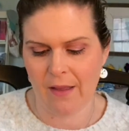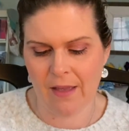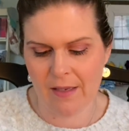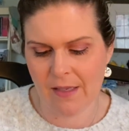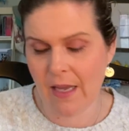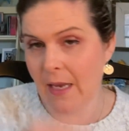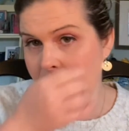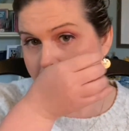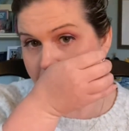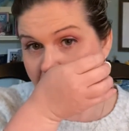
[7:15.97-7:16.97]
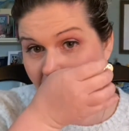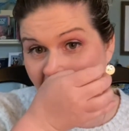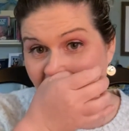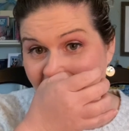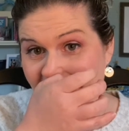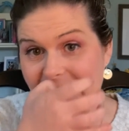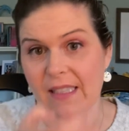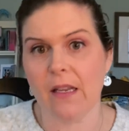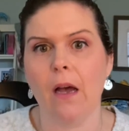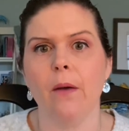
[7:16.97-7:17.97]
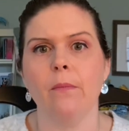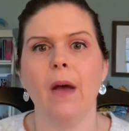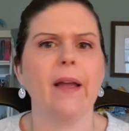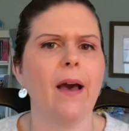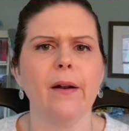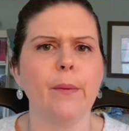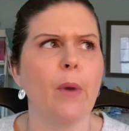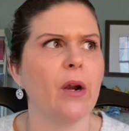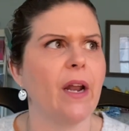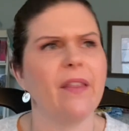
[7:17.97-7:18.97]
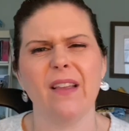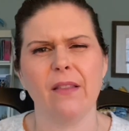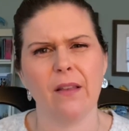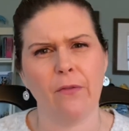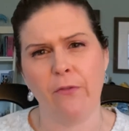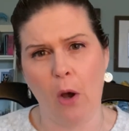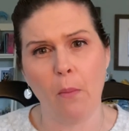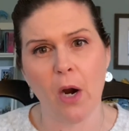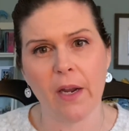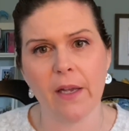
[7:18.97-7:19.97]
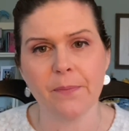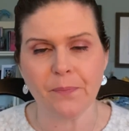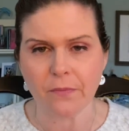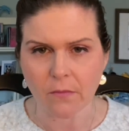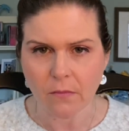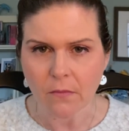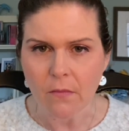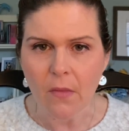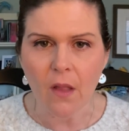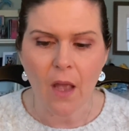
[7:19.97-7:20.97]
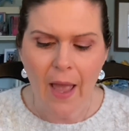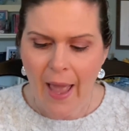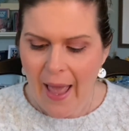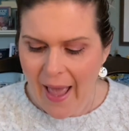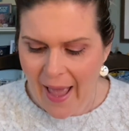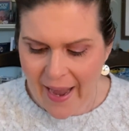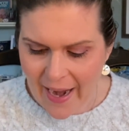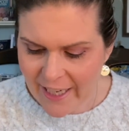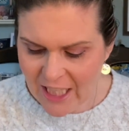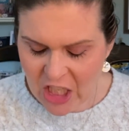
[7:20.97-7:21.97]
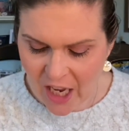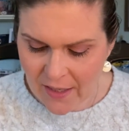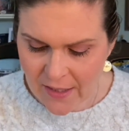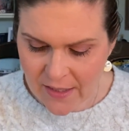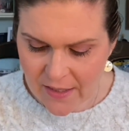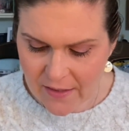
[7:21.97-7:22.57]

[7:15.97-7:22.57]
these things, something like this. I got in a market, I think the fall market. And I just